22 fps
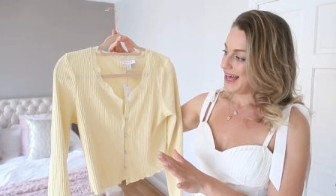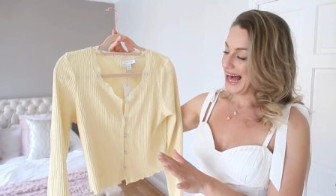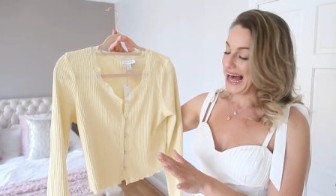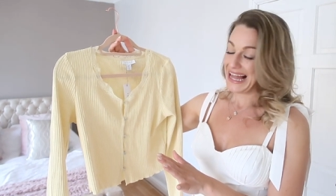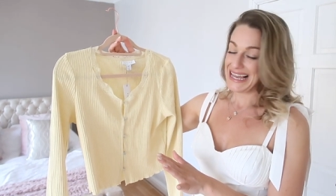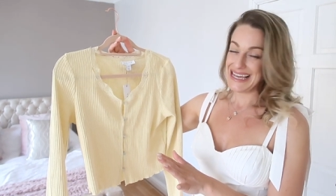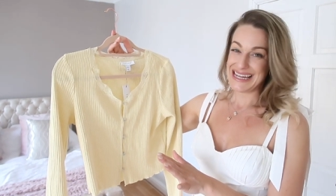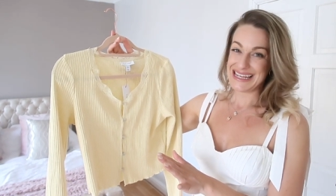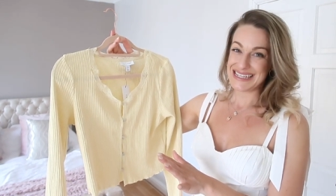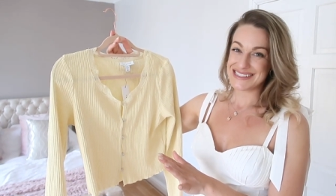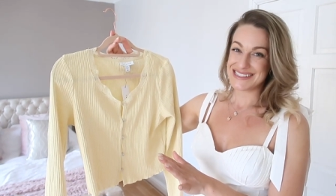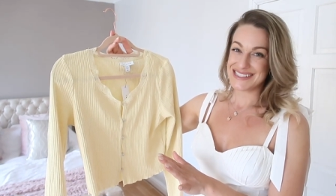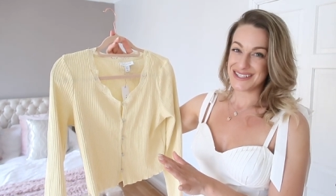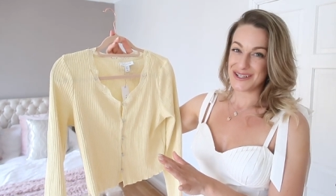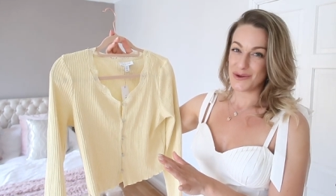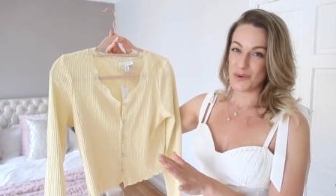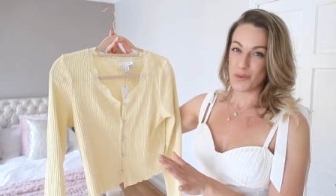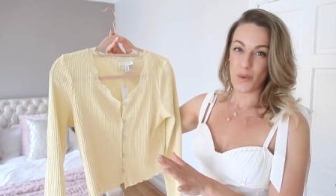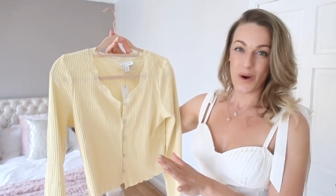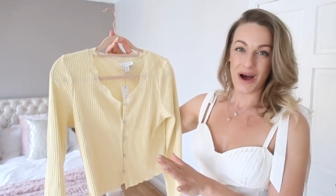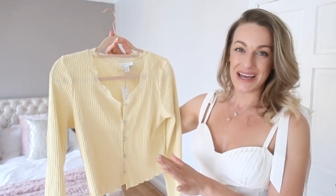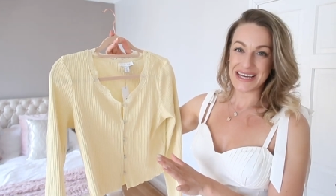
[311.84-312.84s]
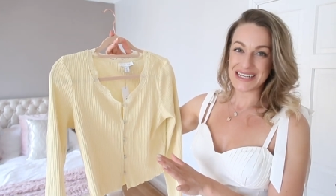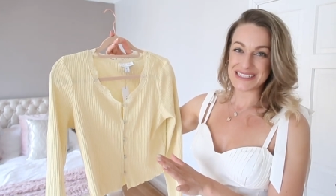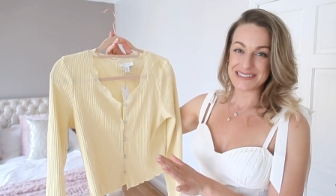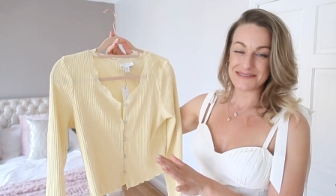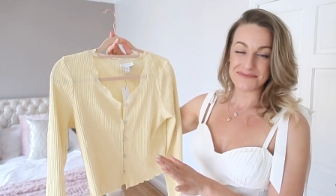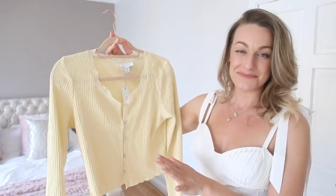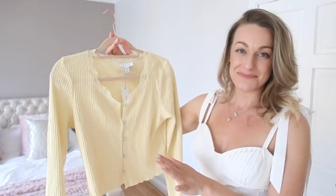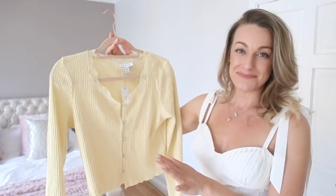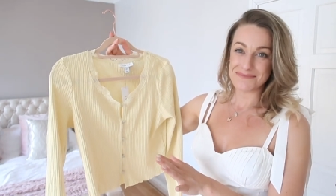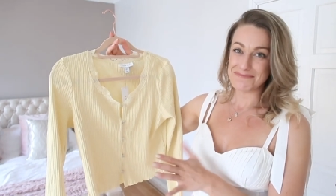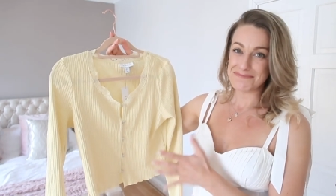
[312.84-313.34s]
A little white
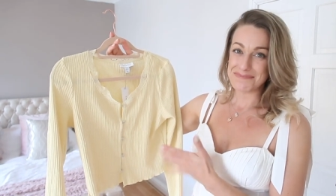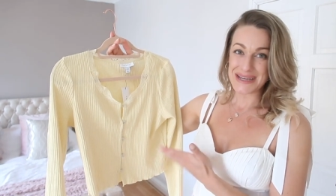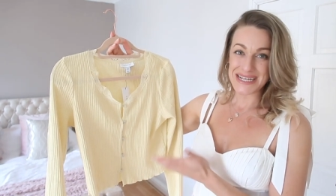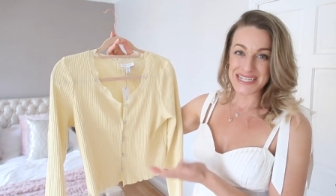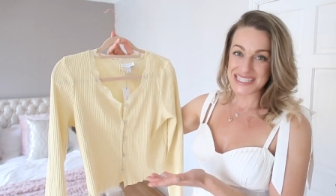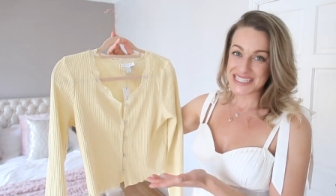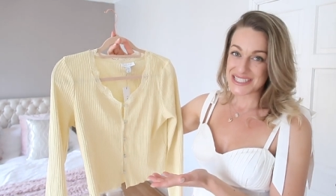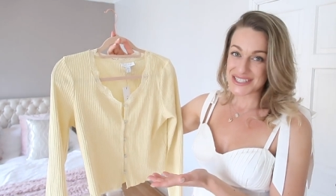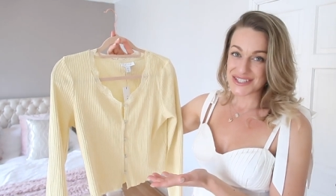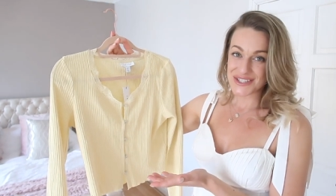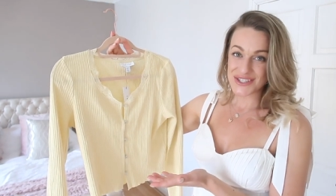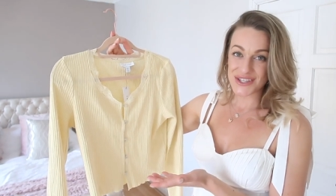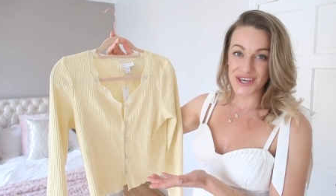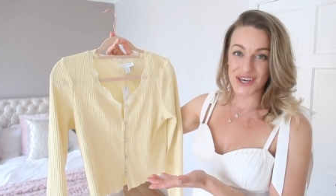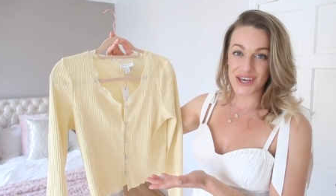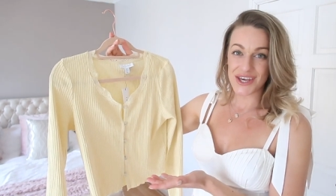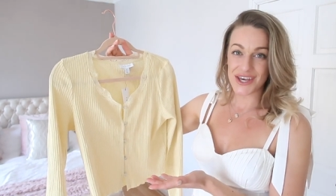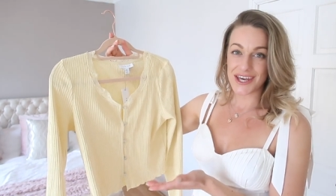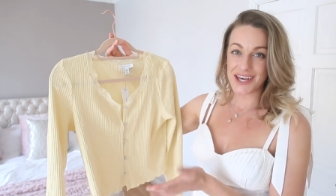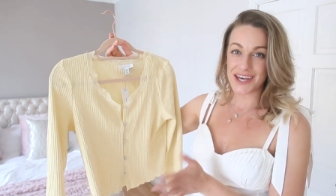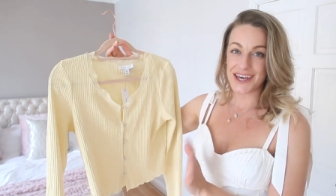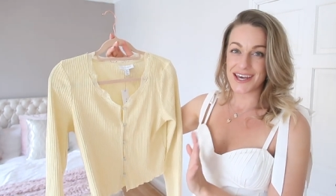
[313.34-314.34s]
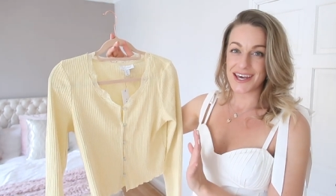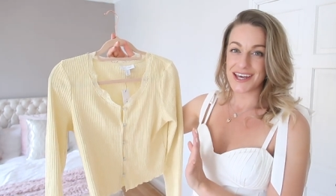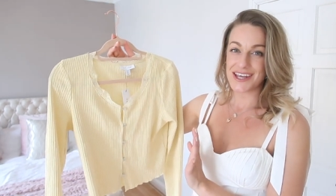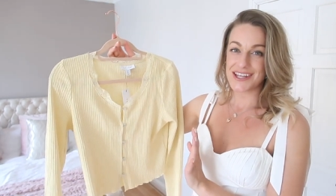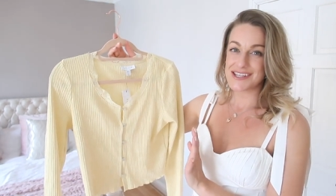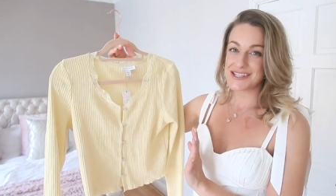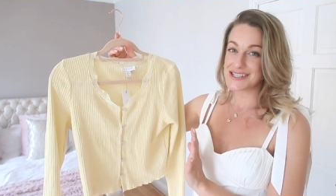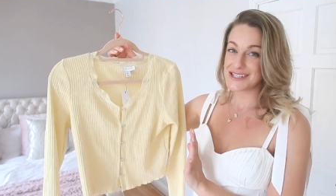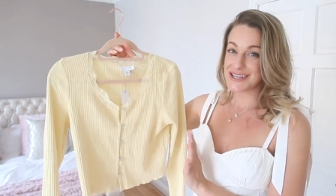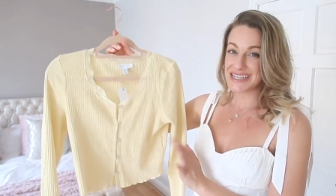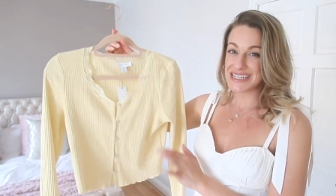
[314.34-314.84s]
midi skirt.
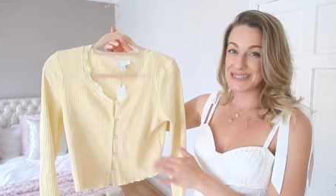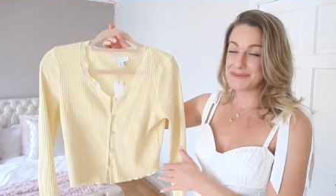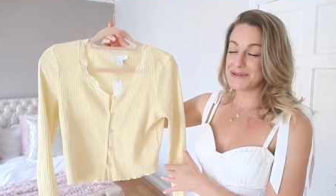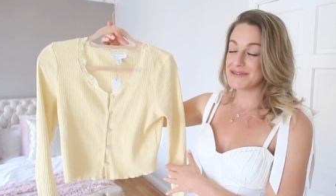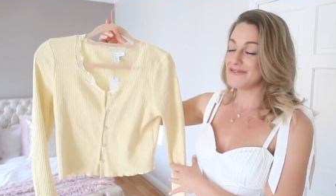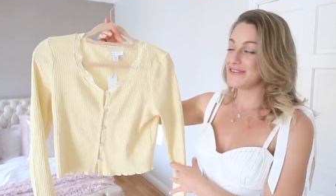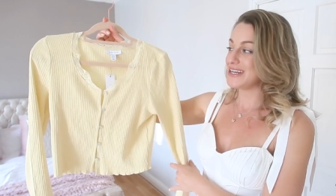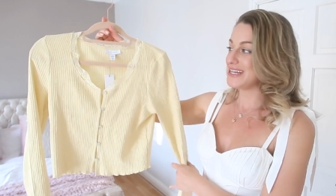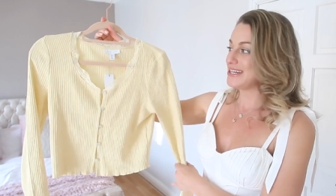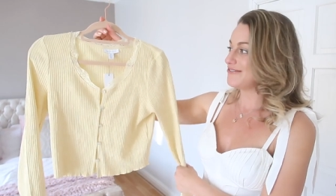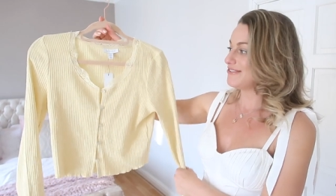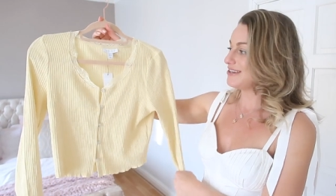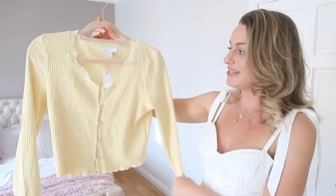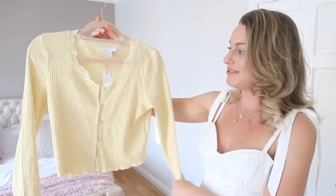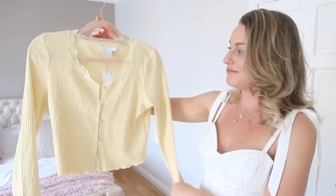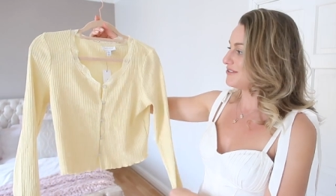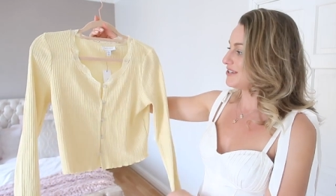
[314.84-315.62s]
It's going to be really, really